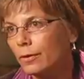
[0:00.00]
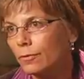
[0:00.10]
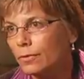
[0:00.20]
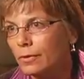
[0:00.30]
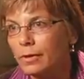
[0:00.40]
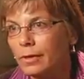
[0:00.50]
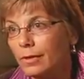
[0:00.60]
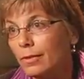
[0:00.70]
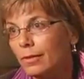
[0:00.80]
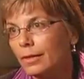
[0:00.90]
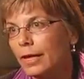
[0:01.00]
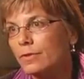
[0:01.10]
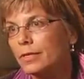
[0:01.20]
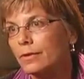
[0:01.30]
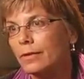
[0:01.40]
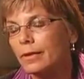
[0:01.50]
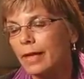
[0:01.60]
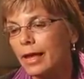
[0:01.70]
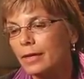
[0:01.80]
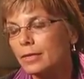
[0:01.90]
the left
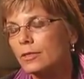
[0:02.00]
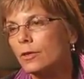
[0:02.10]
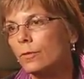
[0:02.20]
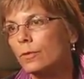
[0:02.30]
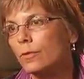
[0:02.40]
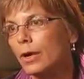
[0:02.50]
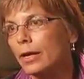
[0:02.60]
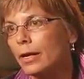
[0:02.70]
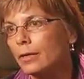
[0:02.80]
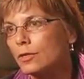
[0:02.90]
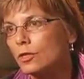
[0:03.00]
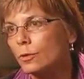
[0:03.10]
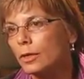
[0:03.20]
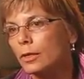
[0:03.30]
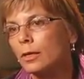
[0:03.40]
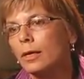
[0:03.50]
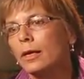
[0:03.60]
hand doesn't know that the right hand is doing.